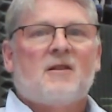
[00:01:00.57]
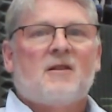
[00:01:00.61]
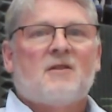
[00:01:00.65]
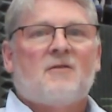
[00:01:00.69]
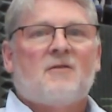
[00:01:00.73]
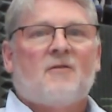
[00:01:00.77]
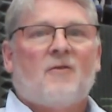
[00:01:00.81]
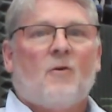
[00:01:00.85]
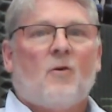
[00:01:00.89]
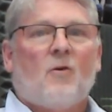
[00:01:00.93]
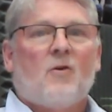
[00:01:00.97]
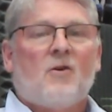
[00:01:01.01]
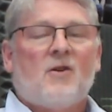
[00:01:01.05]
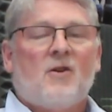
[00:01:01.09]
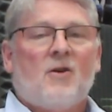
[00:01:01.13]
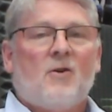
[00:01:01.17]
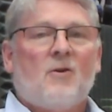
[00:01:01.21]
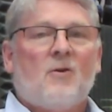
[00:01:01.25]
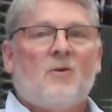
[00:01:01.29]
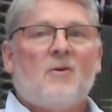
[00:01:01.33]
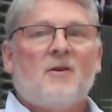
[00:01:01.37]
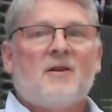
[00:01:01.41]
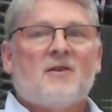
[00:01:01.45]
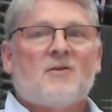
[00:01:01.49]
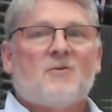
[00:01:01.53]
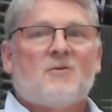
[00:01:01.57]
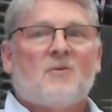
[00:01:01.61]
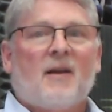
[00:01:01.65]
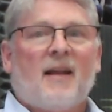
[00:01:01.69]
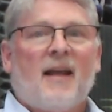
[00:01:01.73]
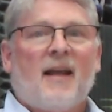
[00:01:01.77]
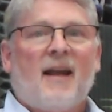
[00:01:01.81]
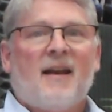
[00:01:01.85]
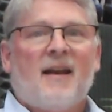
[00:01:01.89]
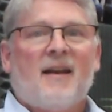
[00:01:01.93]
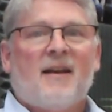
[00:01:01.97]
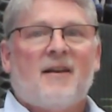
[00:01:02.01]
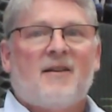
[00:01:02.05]
is for you, is
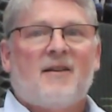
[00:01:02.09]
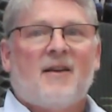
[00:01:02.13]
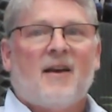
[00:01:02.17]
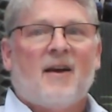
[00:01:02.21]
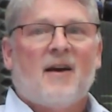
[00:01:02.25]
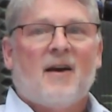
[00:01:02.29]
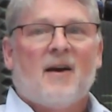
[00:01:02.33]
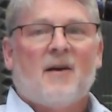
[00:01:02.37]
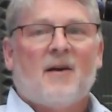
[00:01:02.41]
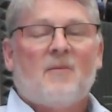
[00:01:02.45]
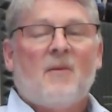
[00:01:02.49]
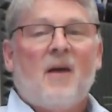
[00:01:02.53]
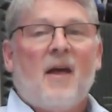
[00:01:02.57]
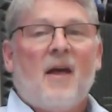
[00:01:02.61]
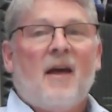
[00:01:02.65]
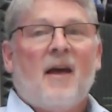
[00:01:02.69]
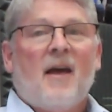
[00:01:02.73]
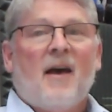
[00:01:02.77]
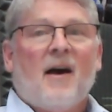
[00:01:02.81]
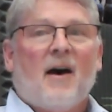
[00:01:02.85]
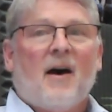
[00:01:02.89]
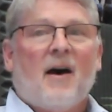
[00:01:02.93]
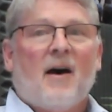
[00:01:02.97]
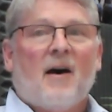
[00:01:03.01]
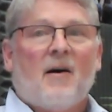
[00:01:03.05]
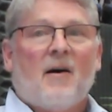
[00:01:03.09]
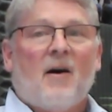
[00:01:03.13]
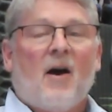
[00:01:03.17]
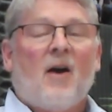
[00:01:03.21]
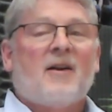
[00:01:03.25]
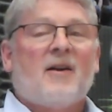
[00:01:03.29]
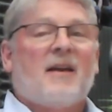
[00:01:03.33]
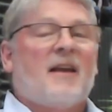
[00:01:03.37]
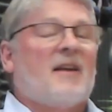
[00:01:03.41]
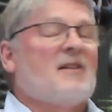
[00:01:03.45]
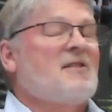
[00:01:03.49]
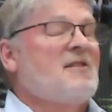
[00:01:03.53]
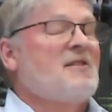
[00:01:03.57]
related, our
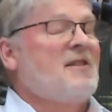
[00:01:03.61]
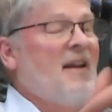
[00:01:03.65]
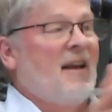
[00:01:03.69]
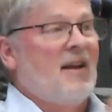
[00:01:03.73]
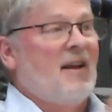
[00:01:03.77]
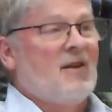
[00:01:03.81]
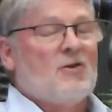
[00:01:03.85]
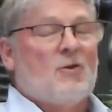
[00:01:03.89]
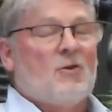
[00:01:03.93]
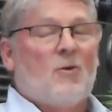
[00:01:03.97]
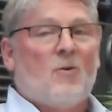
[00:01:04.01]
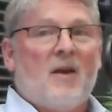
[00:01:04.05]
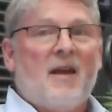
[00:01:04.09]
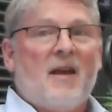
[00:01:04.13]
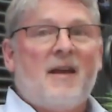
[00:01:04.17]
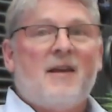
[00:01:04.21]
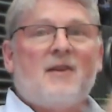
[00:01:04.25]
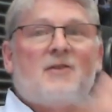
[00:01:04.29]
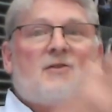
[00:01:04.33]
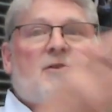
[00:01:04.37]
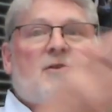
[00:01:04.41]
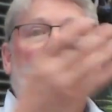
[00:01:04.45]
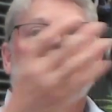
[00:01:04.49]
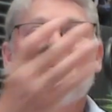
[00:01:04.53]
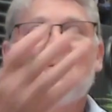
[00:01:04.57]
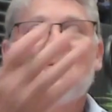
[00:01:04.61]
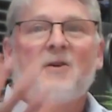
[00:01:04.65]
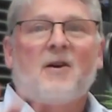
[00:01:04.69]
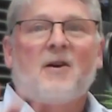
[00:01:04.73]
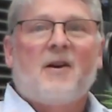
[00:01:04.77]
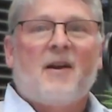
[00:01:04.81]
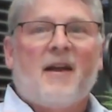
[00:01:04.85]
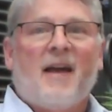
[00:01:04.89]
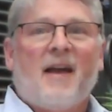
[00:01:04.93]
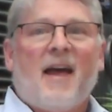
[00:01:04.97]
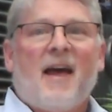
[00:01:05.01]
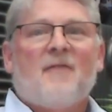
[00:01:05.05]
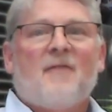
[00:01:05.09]
guest today is Greek. So we're going
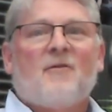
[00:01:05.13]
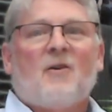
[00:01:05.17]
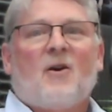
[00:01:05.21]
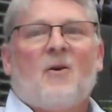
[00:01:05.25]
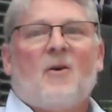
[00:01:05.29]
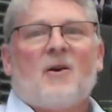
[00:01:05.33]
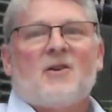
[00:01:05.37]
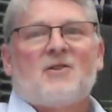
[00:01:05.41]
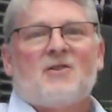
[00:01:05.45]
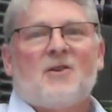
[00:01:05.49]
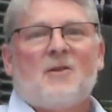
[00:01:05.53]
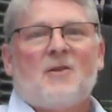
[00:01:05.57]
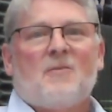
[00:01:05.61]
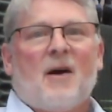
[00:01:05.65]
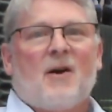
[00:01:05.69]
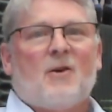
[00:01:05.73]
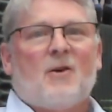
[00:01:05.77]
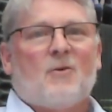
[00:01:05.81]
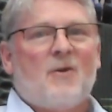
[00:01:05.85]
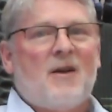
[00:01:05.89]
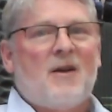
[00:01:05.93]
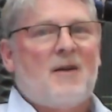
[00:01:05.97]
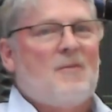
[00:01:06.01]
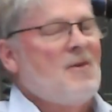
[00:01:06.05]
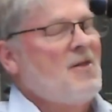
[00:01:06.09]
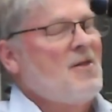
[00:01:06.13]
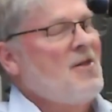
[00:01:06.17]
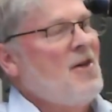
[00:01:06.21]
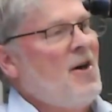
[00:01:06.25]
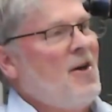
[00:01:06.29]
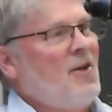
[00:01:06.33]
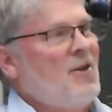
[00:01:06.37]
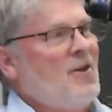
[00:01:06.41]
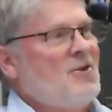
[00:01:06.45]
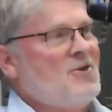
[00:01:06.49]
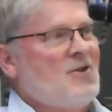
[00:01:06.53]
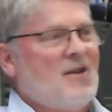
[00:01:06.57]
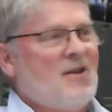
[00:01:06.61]
to have a question about Greek
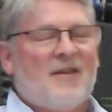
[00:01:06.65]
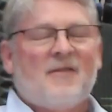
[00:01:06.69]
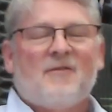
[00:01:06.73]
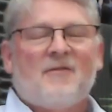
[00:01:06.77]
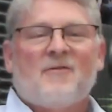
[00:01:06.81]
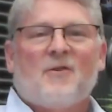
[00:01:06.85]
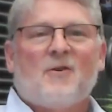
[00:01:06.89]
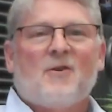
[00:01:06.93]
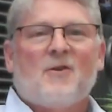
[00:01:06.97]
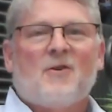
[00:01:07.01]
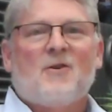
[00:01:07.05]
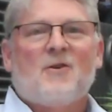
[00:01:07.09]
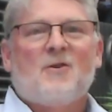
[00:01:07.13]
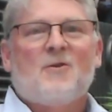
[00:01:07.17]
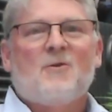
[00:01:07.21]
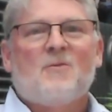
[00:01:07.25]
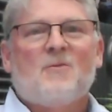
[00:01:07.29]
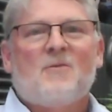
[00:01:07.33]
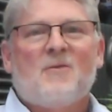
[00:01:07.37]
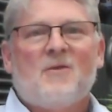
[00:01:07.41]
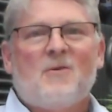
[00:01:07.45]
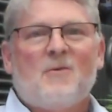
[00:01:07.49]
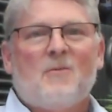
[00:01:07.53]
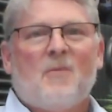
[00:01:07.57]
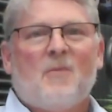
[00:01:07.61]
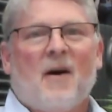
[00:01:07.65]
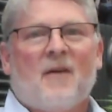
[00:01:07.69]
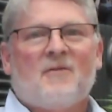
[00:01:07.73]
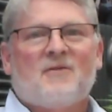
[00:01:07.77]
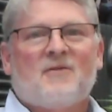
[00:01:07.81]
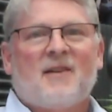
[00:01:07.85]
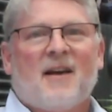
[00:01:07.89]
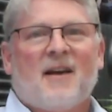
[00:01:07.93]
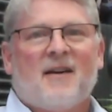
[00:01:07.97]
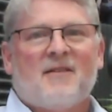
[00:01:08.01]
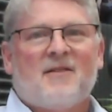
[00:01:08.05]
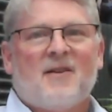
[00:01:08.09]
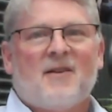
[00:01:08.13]
mythology for you
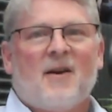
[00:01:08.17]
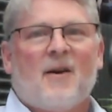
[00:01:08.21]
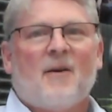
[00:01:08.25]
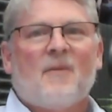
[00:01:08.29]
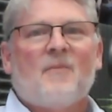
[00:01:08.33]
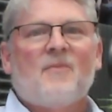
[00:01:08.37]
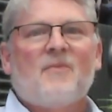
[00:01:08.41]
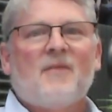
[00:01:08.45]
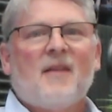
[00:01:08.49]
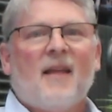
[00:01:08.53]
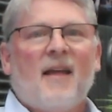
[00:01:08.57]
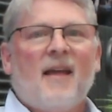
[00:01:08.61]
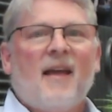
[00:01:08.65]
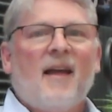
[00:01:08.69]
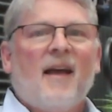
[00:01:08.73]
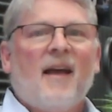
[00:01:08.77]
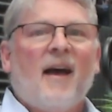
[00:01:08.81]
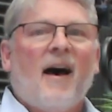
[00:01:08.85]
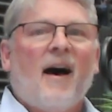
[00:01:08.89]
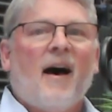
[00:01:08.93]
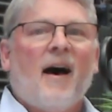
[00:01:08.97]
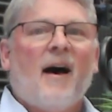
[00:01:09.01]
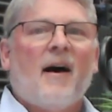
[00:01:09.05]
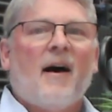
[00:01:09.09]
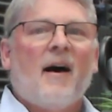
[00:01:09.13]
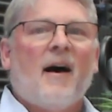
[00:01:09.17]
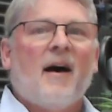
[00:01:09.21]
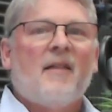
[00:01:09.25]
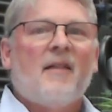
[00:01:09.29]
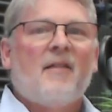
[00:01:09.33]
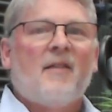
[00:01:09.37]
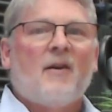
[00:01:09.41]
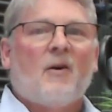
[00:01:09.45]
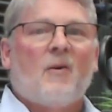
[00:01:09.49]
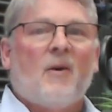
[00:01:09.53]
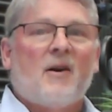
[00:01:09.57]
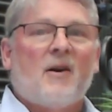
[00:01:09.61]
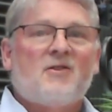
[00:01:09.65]
buffs out there.
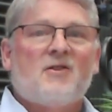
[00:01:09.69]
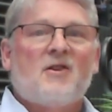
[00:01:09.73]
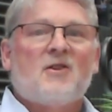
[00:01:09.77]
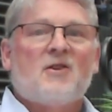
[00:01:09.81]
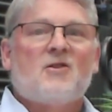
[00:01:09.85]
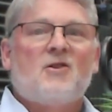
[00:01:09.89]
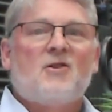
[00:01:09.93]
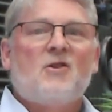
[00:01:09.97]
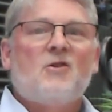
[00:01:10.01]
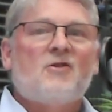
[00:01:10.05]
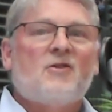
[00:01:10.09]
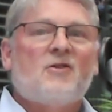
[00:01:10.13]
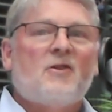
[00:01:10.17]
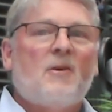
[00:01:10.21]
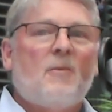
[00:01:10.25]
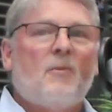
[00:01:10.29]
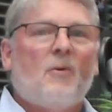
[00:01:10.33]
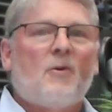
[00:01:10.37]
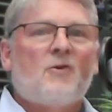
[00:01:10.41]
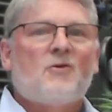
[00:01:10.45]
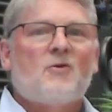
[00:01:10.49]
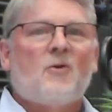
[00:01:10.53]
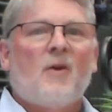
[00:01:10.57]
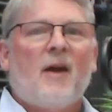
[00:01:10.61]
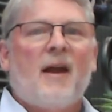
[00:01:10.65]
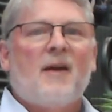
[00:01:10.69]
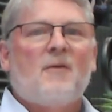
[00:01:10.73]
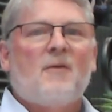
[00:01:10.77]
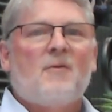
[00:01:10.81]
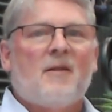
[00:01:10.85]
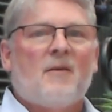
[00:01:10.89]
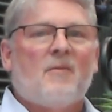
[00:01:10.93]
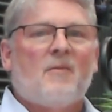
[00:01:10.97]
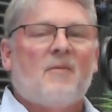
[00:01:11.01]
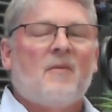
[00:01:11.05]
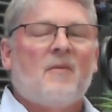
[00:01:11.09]
The question is usually portrayed with